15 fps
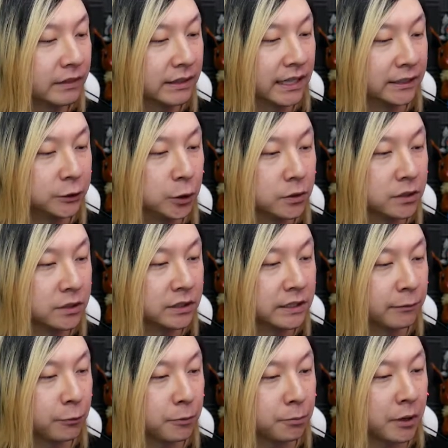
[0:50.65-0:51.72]
that shows us
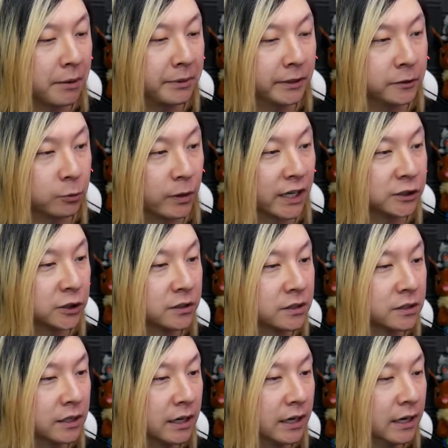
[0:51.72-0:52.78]
different primary directions.